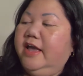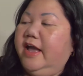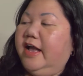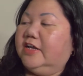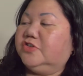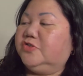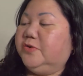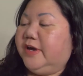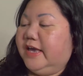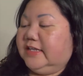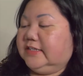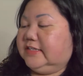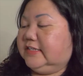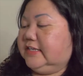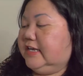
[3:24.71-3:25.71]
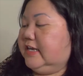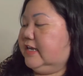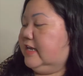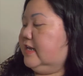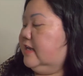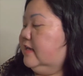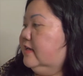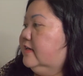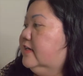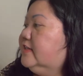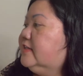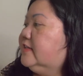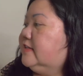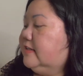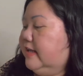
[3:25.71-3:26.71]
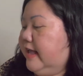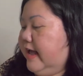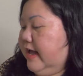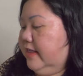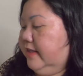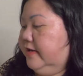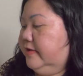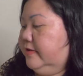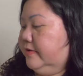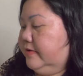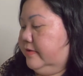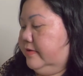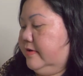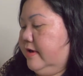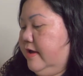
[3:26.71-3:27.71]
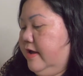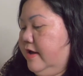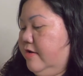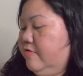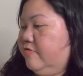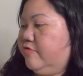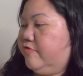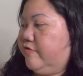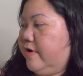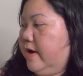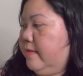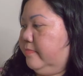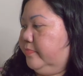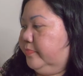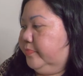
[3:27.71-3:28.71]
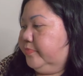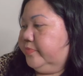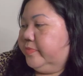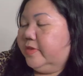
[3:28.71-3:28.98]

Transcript: As you can see, this is the calendar from